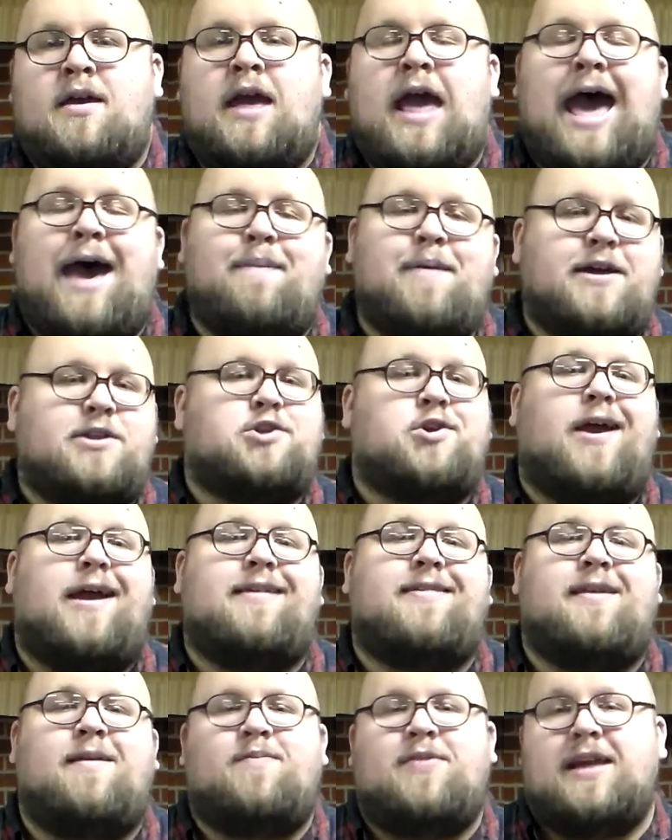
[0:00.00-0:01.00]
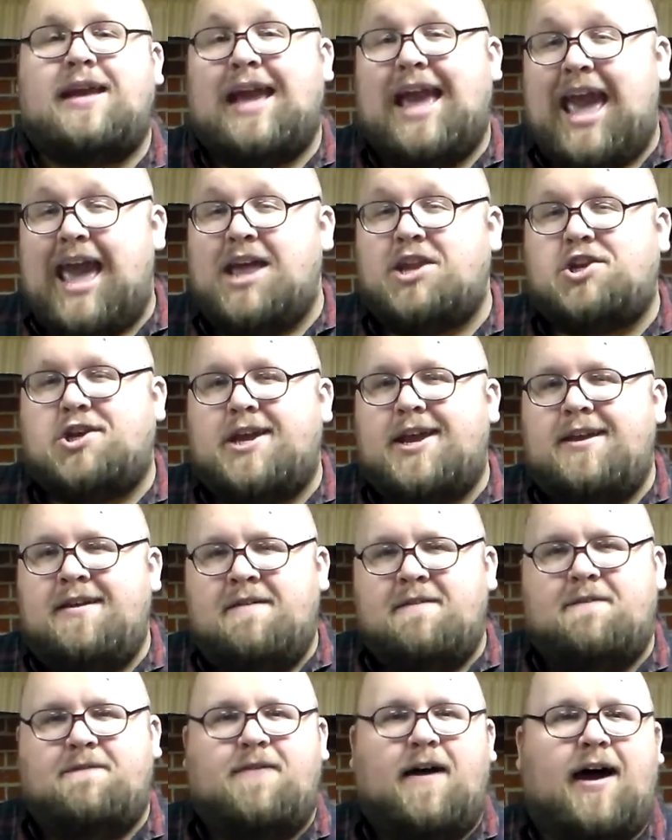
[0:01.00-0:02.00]
How about try something edgy,
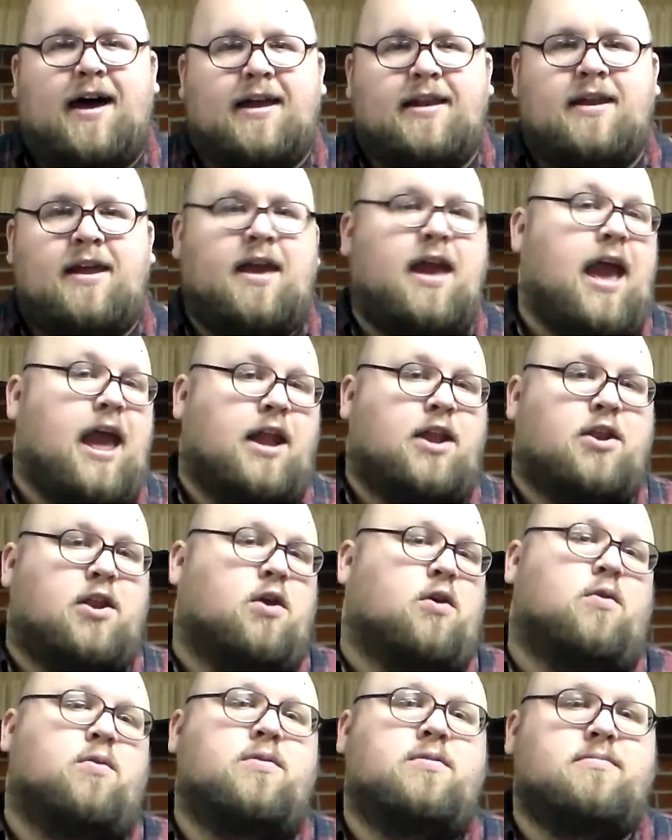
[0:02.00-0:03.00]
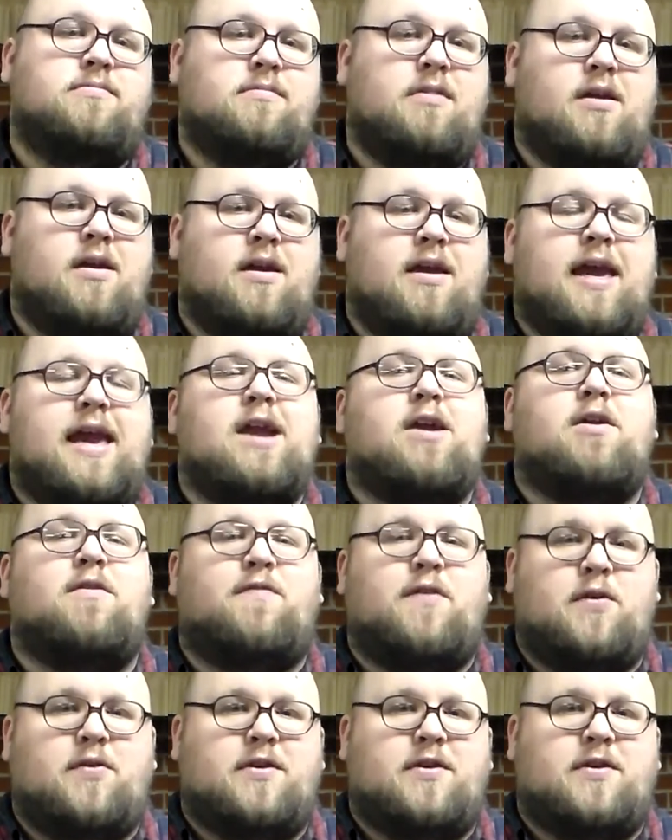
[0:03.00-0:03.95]
fun, and new? Here are a few